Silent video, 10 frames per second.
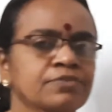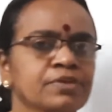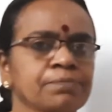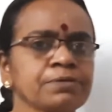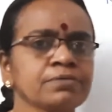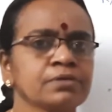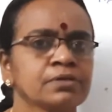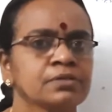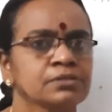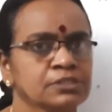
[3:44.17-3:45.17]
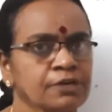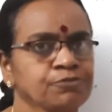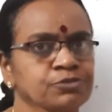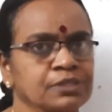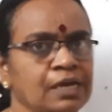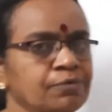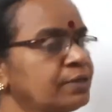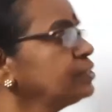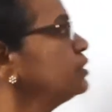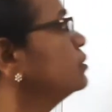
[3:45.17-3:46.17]
step is shear force
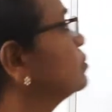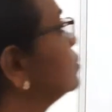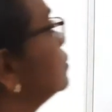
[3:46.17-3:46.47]
calculation.